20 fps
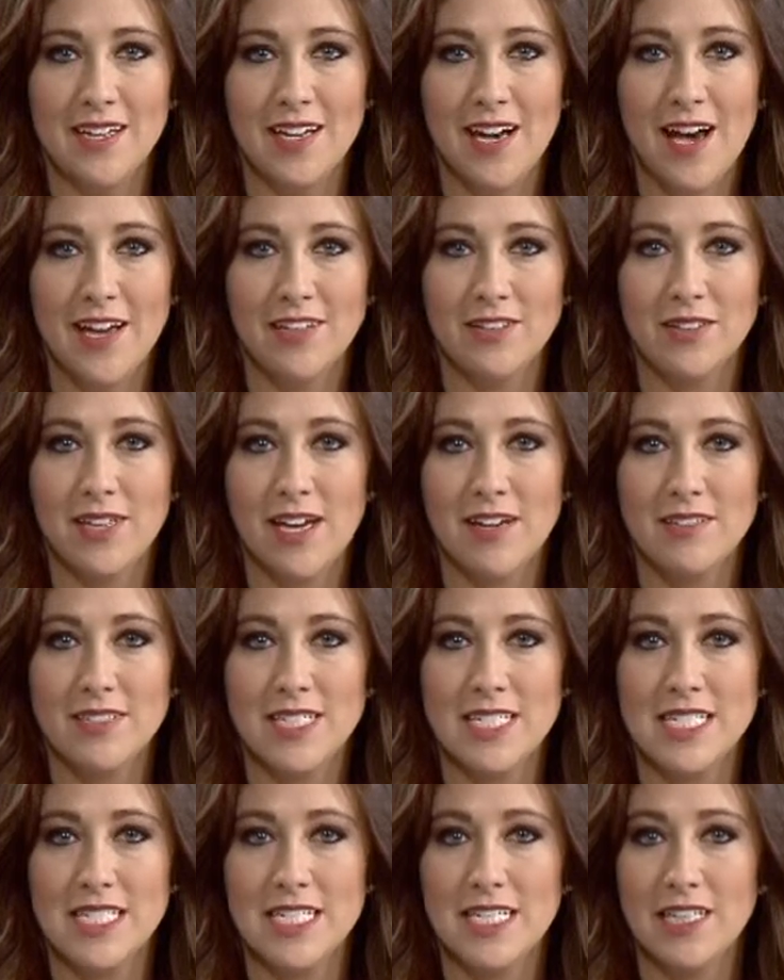Iron
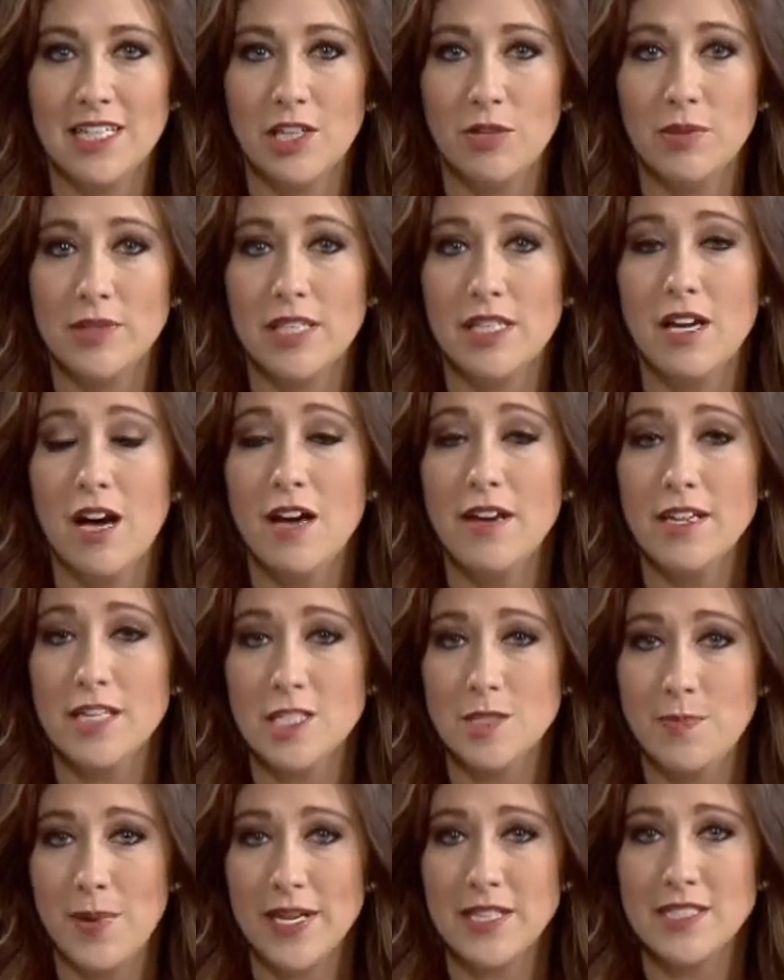County is dealing with an
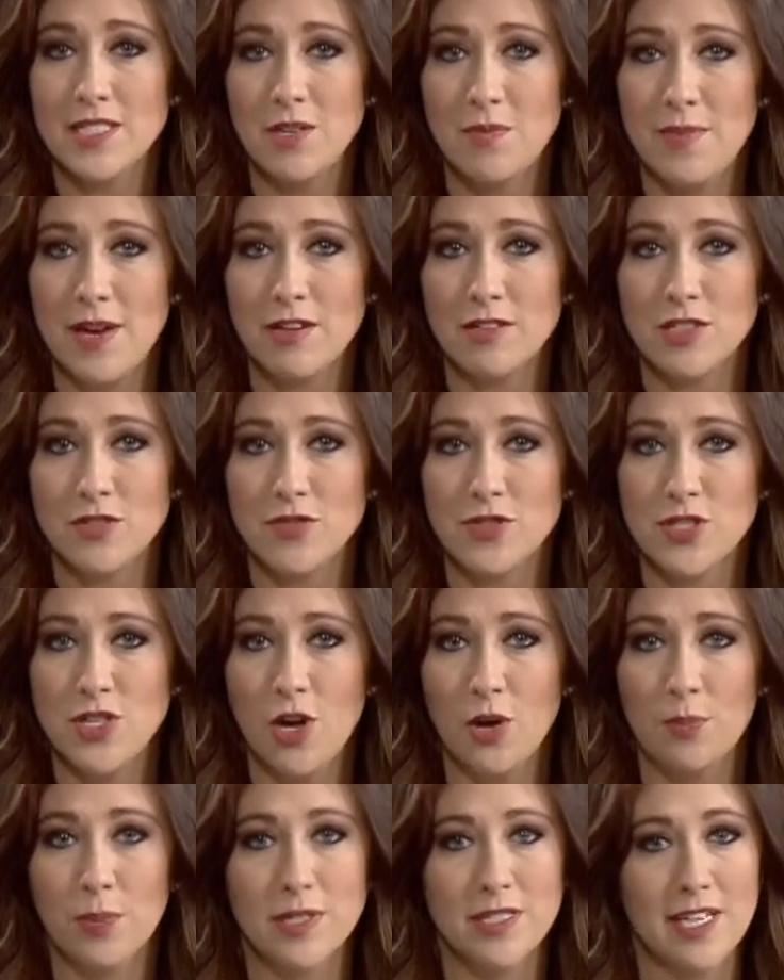unexpected amount of
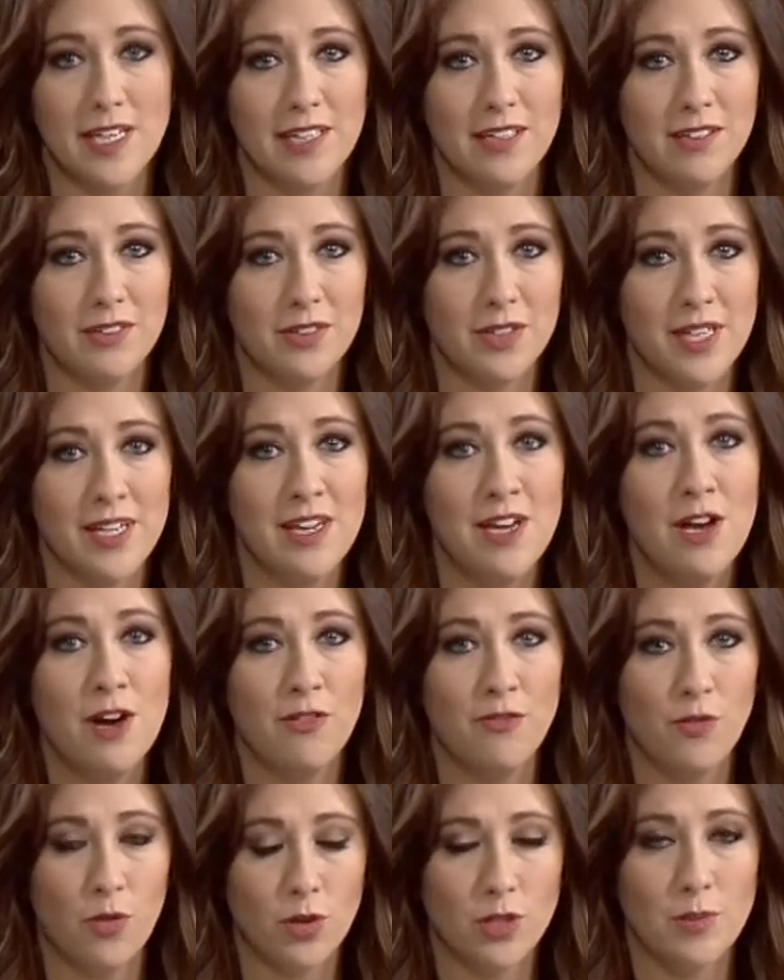snow, particularly
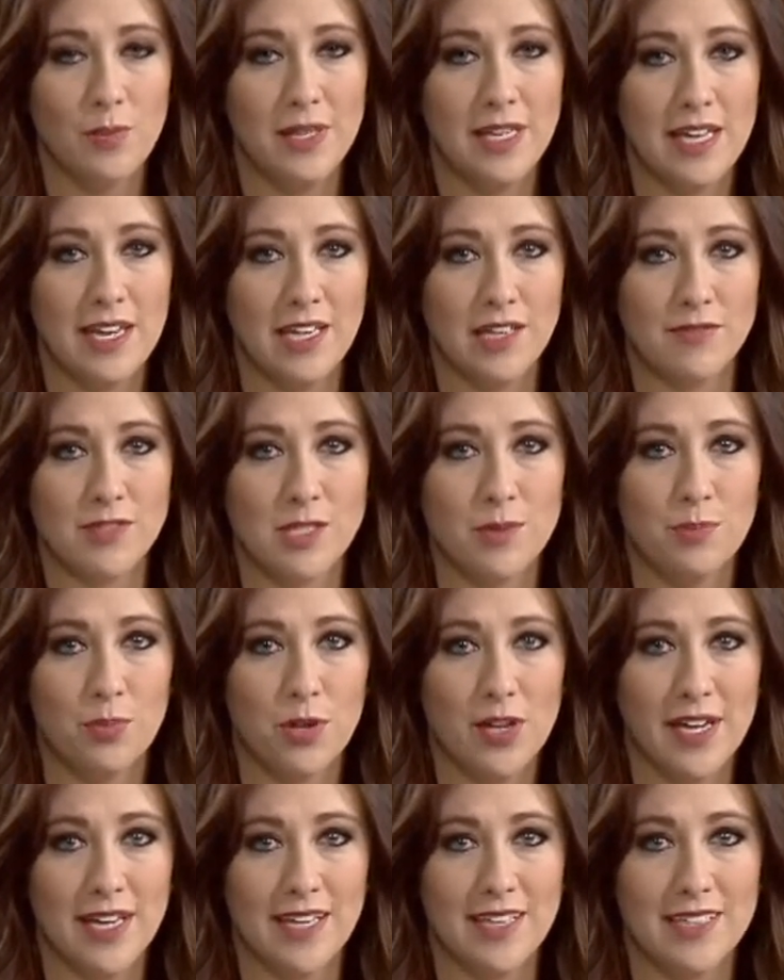for the beginning of
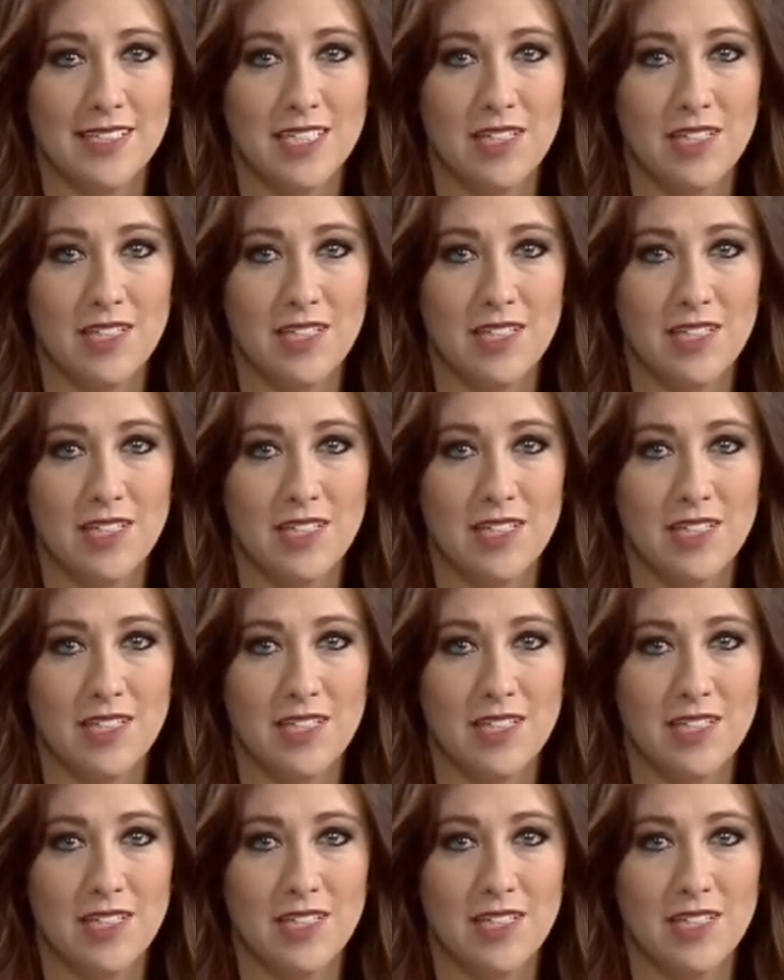spring.